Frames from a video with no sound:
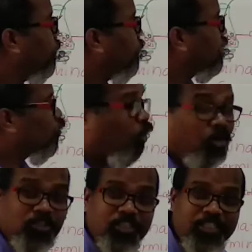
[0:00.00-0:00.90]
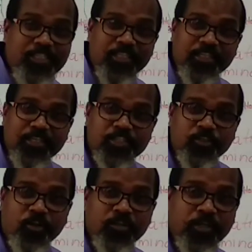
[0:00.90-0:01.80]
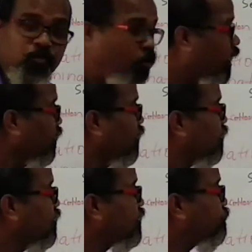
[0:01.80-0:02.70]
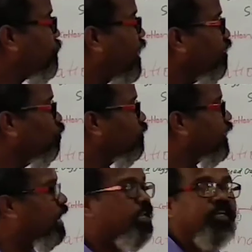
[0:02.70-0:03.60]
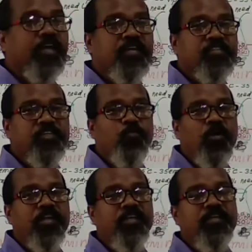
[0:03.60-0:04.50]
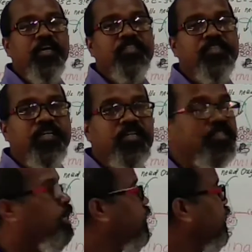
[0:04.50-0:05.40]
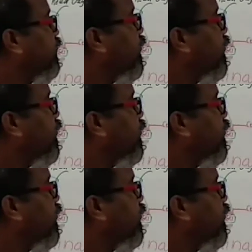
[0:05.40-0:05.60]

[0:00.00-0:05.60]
But oxygen is not there. Why? This pyrogallic acid, what it does is, it